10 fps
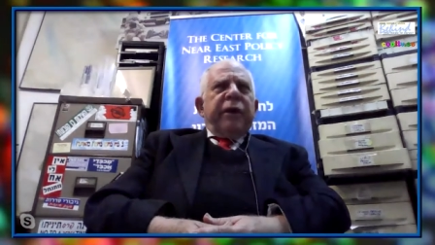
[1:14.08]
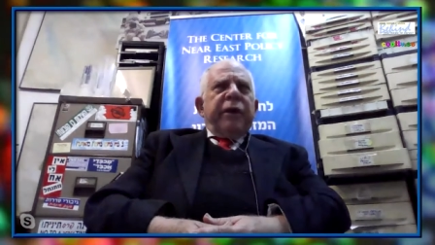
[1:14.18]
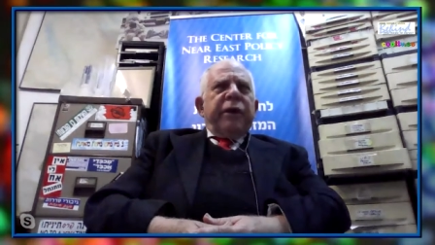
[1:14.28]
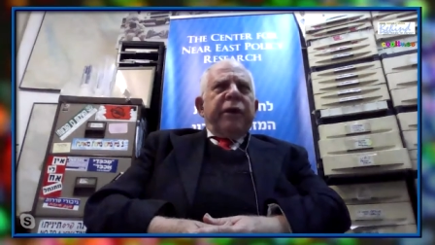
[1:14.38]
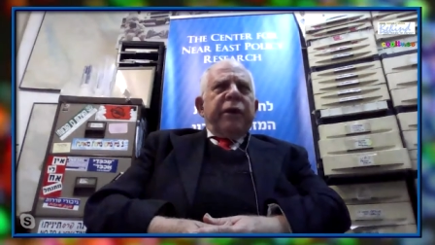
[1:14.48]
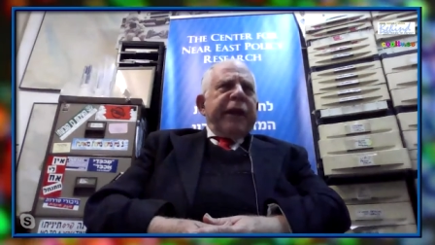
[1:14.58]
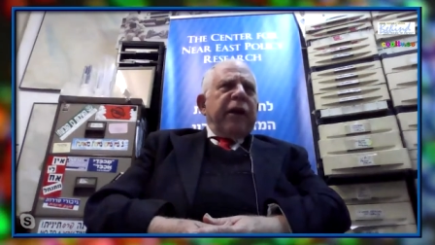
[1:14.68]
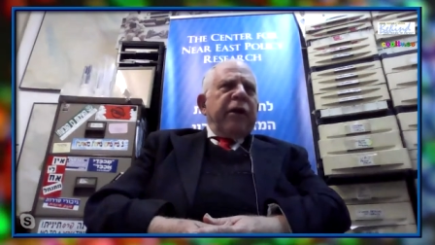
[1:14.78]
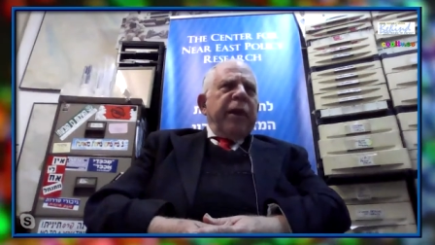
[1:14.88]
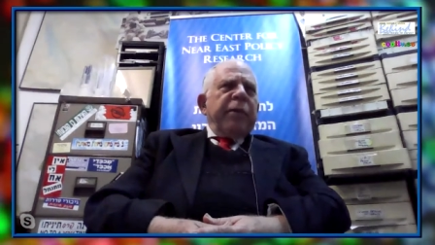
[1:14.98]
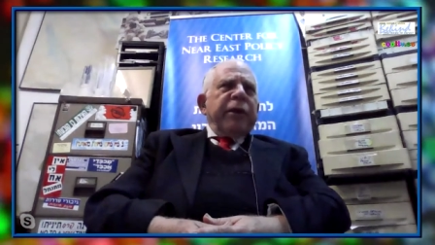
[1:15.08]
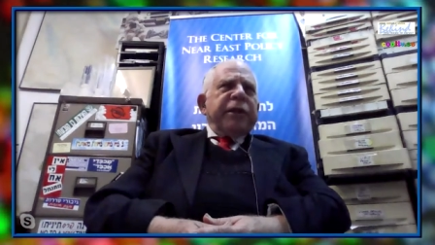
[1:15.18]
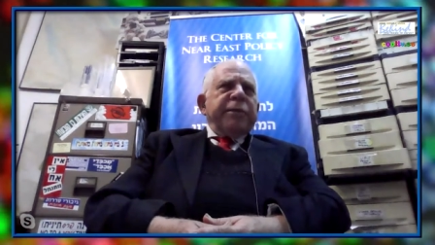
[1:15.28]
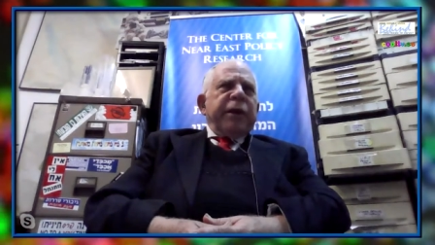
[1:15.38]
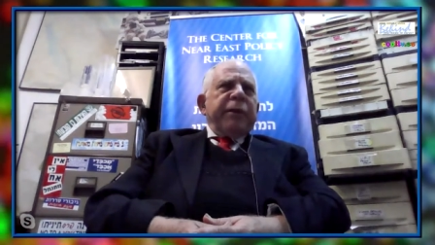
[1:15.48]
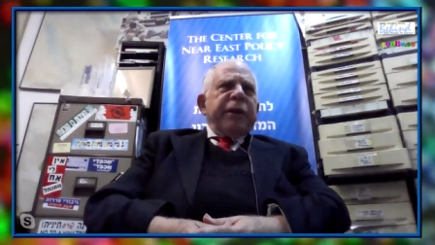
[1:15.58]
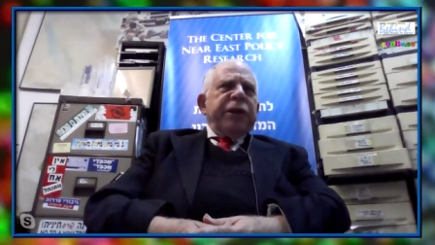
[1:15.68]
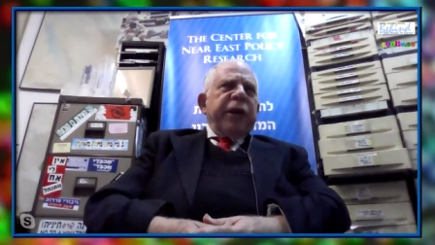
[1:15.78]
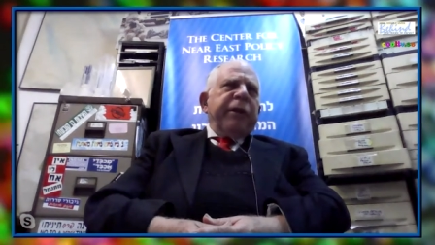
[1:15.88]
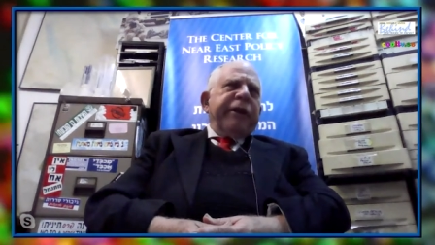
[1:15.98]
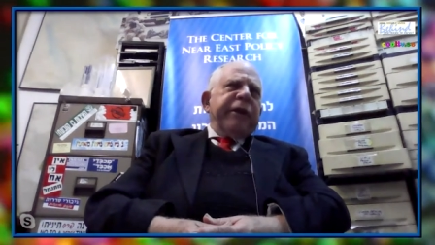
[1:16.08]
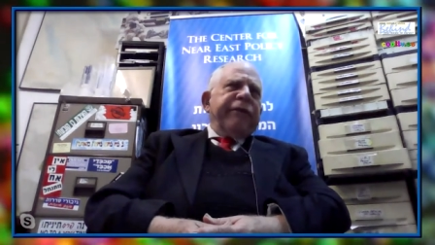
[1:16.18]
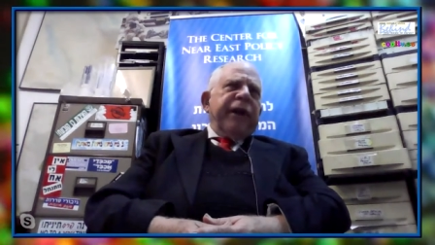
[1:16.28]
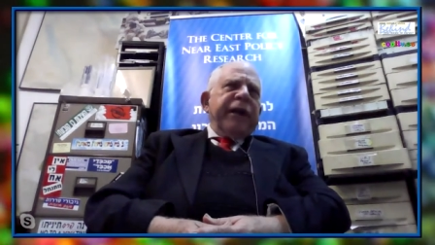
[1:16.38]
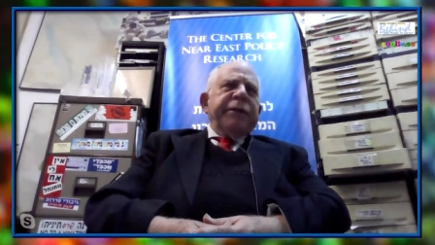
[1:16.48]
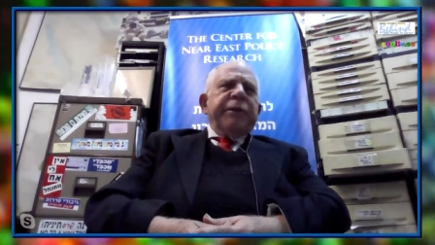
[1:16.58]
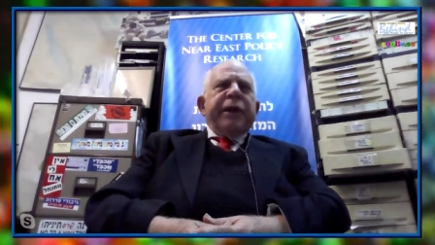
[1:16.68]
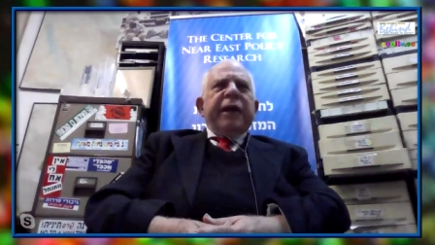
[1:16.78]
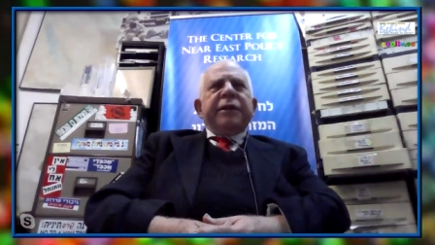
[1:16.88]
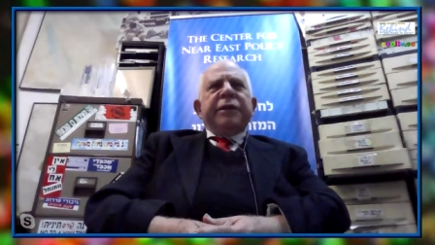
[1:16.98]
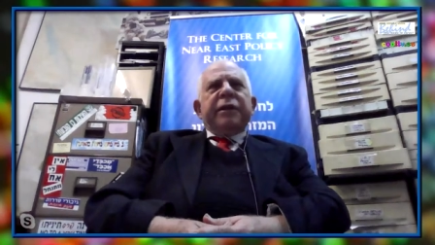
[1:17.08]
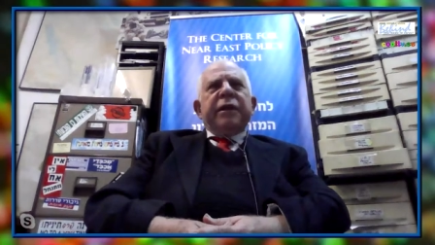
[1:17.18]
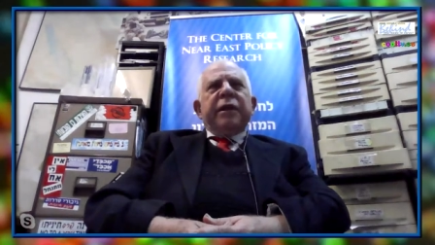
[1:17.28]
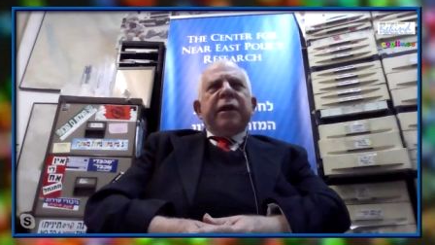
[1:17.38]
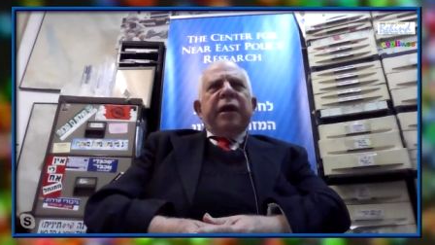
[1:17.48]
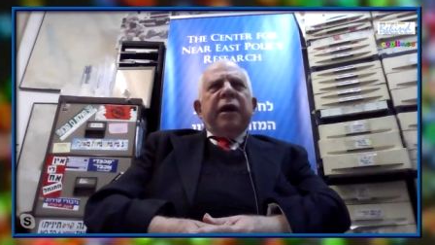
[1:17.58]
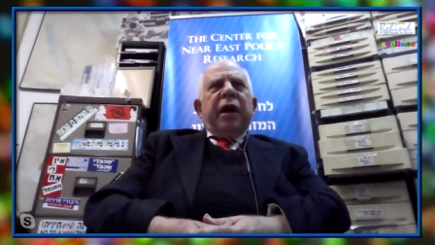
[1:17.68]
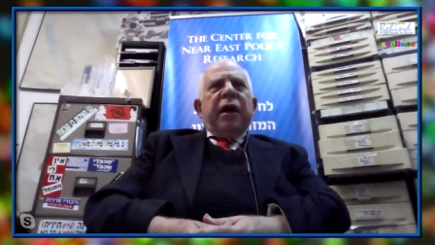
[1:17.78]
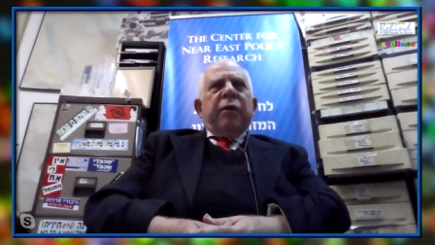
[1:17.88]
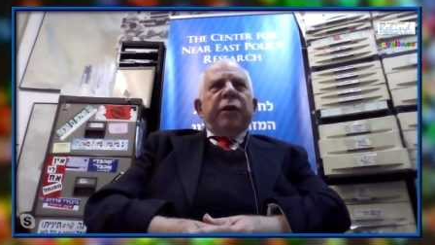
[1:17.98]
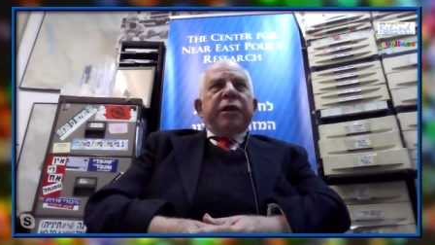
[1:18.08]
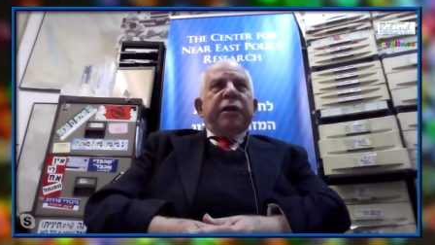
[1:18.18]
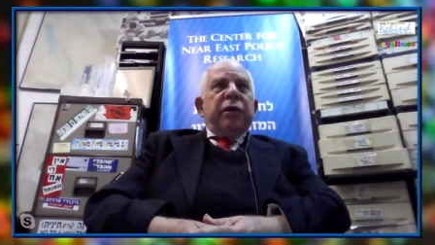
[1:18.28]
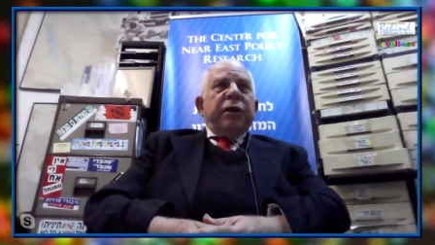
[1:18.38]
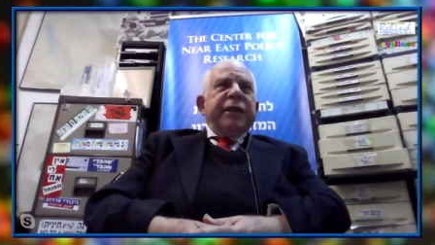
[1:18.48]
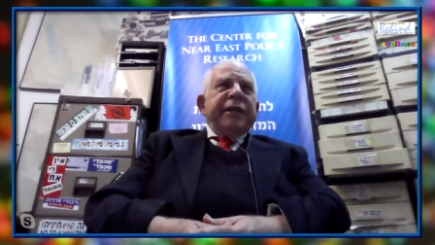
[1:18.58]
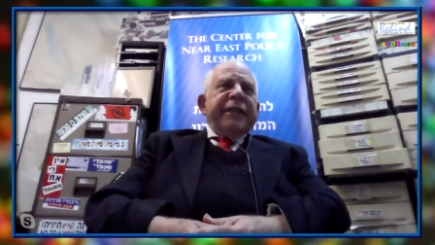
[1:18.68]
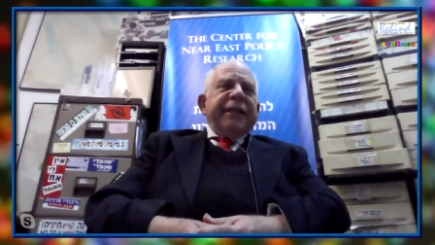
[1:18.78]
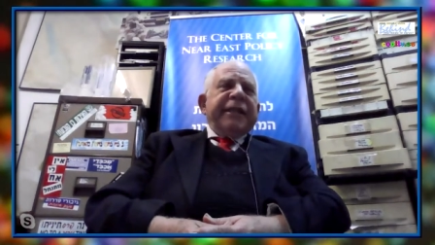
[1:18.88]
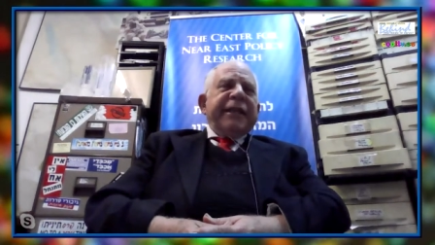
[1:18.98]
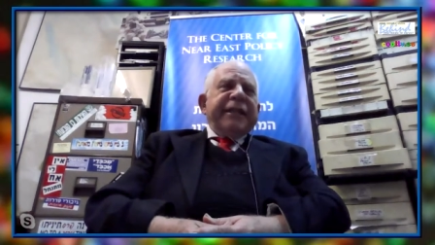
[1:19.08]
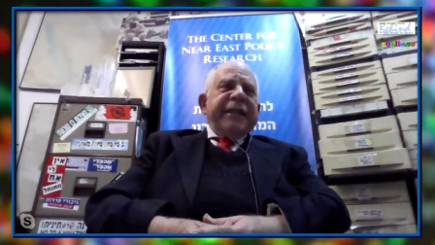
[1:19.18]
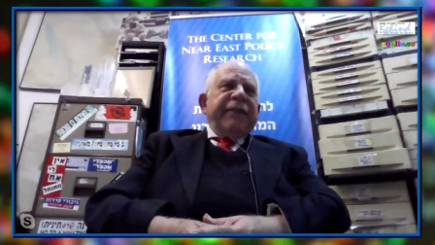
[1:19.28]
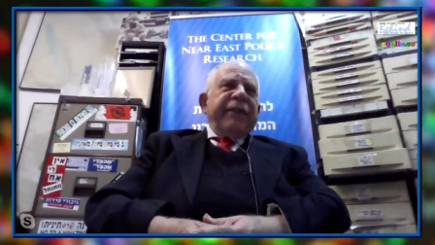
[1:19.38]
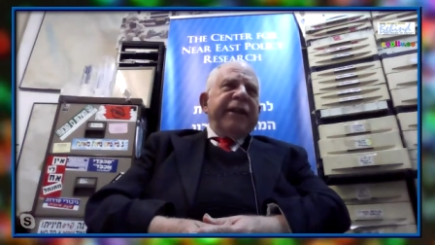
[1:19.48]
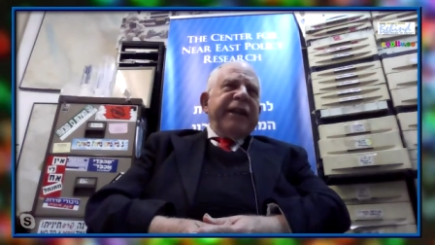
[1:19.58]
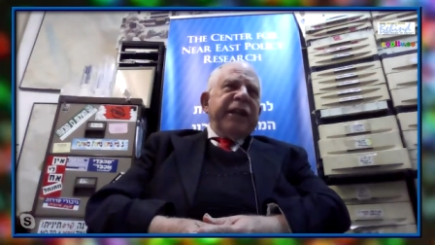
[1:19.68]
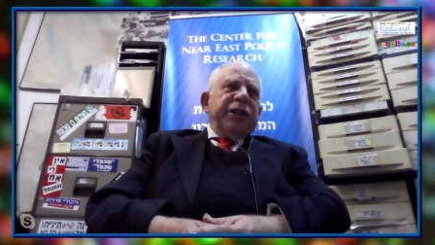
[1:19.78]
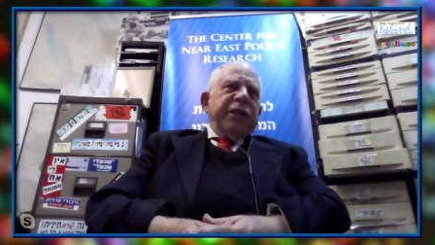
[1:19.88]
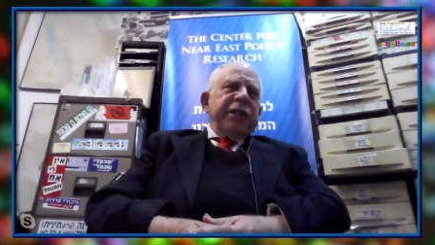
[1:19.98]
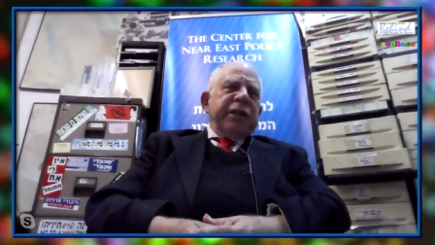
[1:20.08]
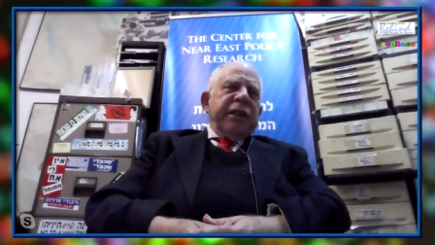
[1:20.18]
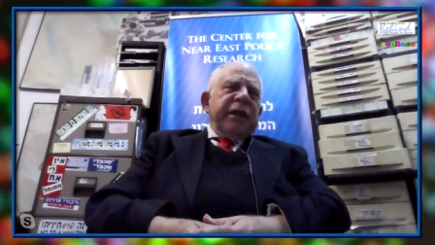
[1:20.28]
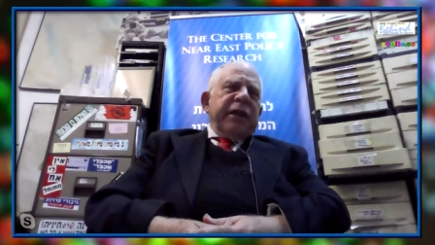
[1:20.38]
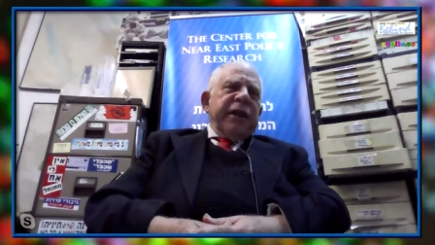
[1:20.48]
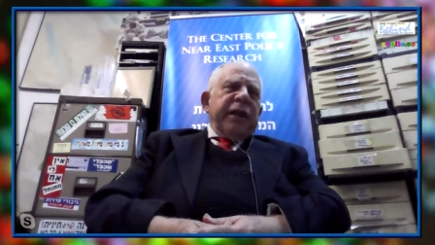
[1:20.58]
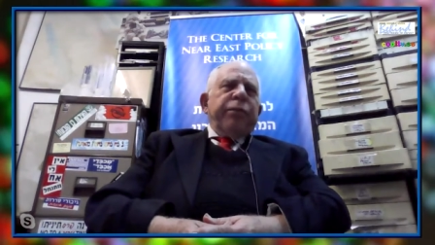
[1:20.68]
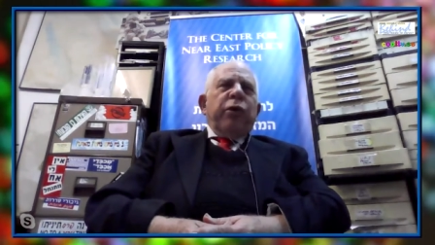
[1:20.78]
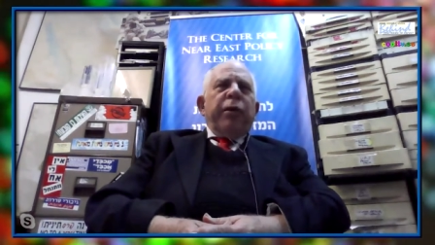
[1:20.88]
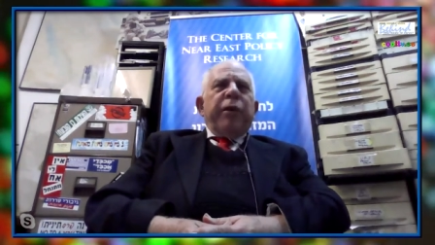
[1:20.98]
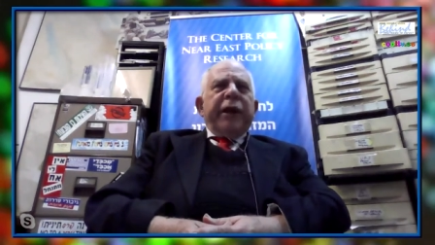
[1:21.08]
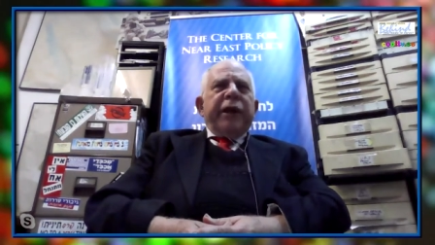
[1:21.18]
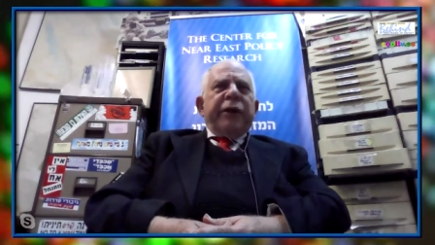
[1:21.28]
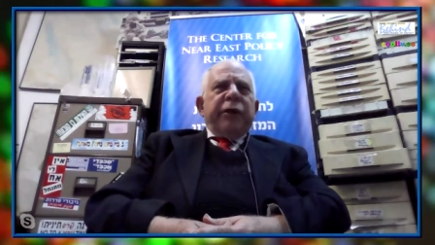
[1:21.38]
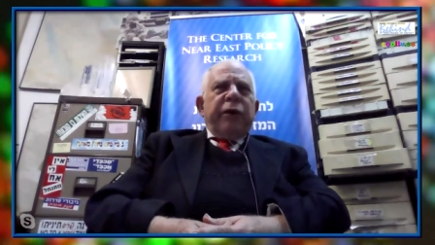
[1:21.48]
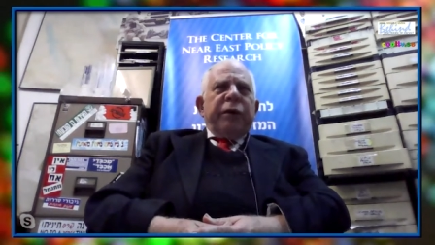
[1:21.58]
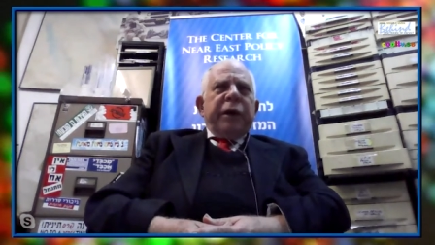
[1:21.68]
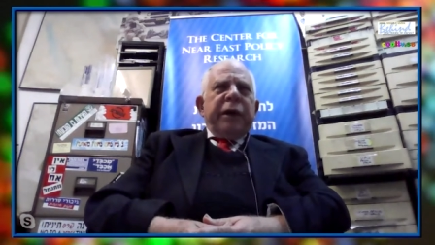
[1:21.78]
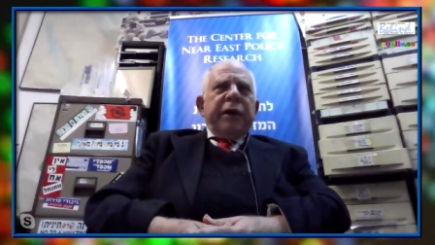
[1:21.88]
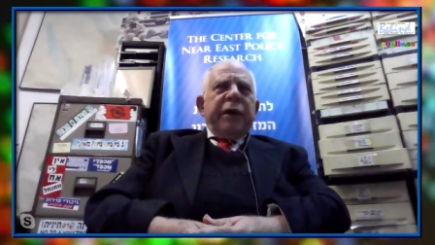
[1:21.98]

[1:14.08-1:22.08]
United Arab Emirates has become the chairman of the advisory council, which includes 67 nations that pour money into UNRWA,